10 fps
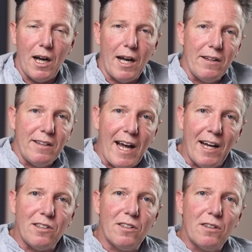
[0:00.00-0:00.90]
And
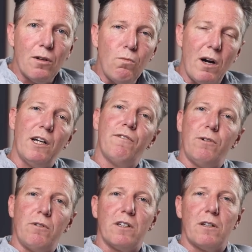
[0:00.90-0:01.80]
that's the
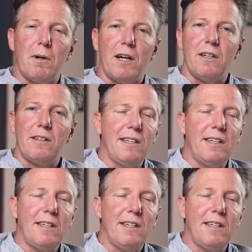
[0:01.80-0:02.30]
wonderfulness about this.